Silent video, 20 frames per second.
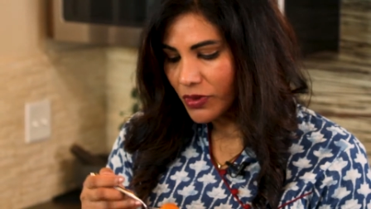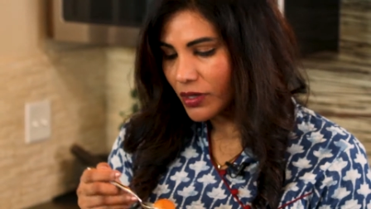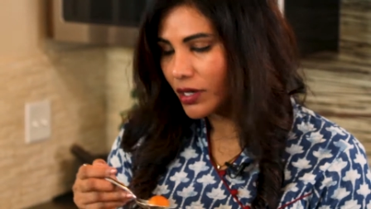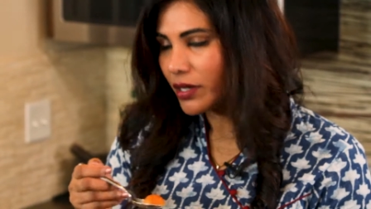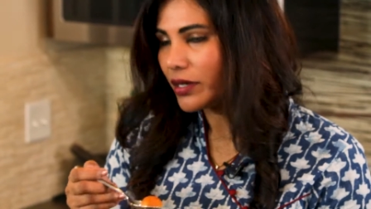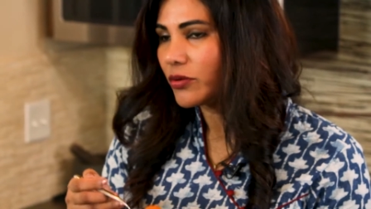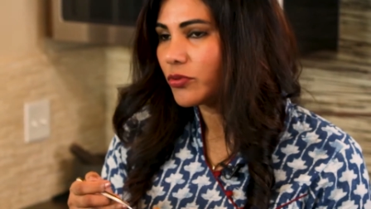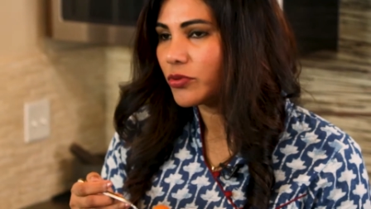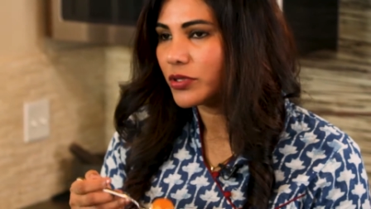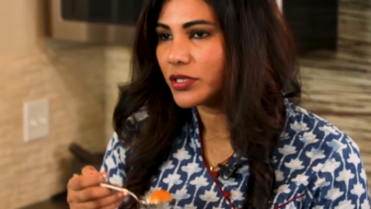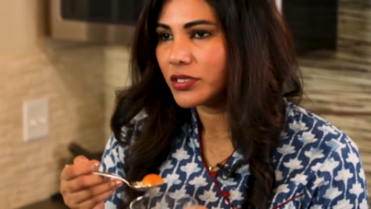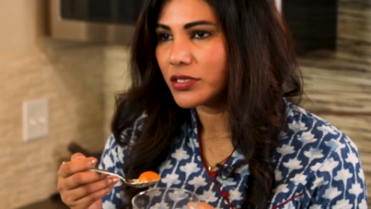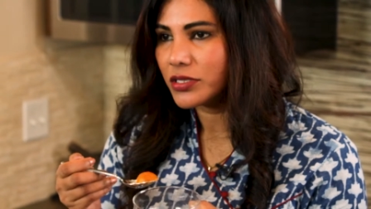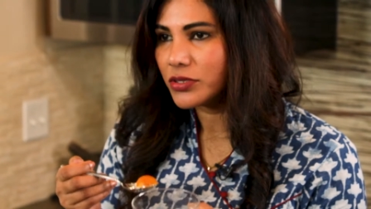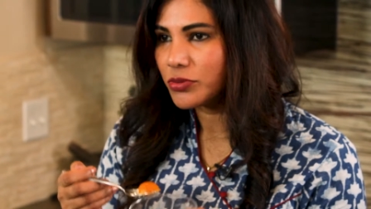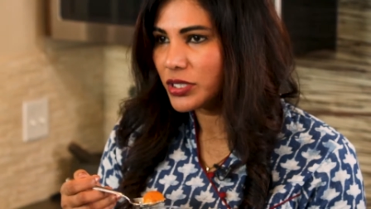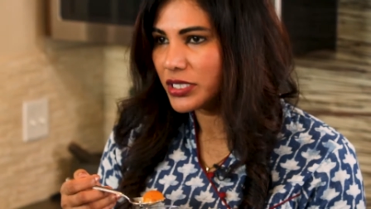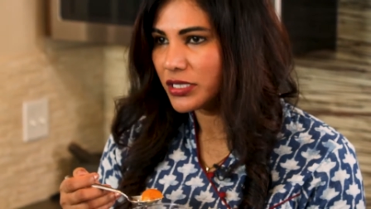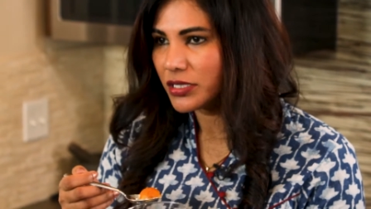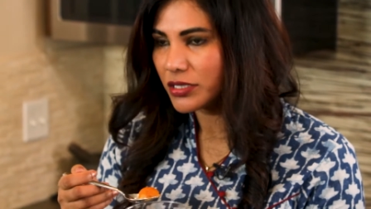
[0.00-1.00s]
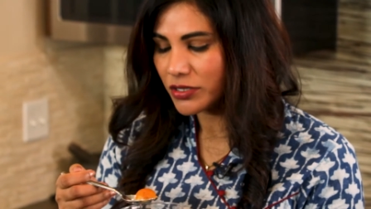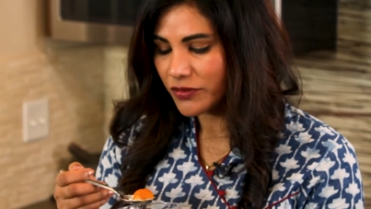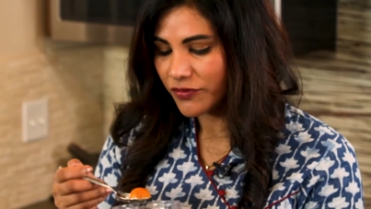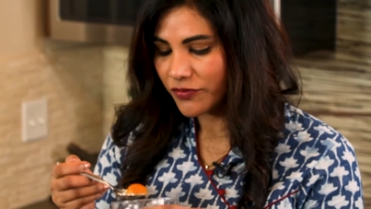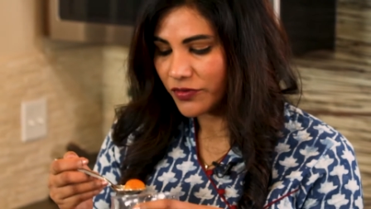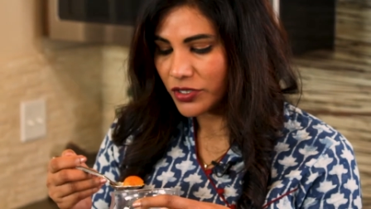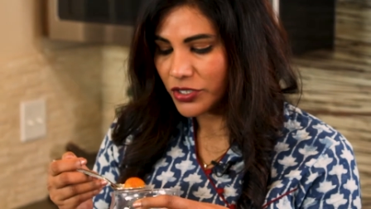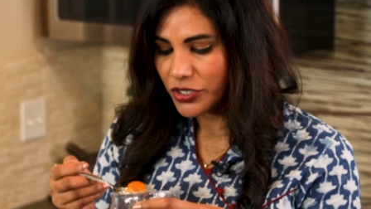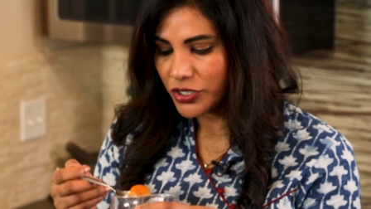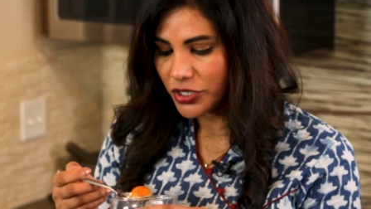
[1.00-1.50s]
and with the sweetness
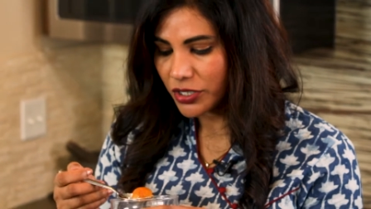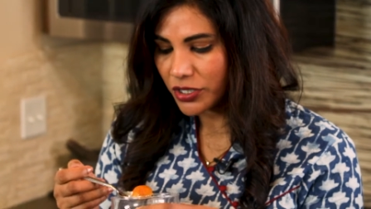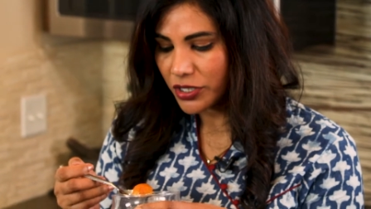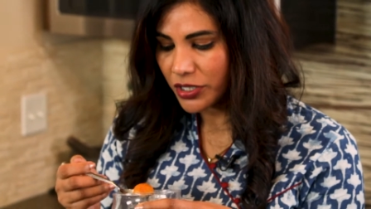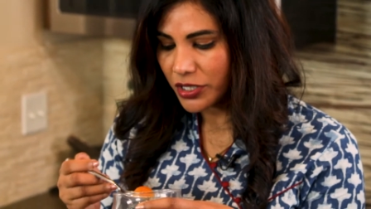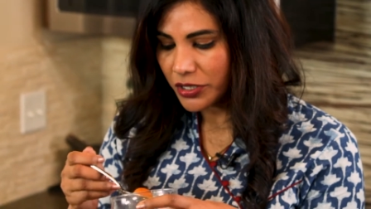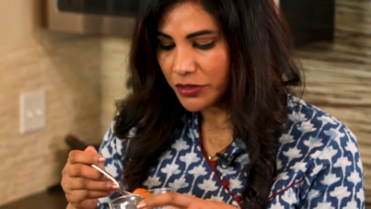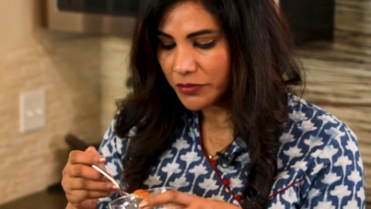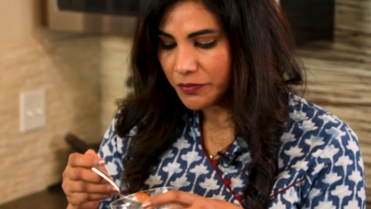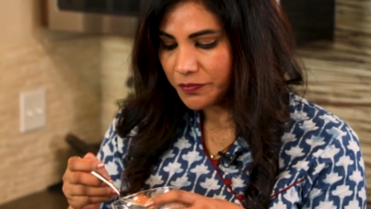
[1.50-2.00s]
of the sugar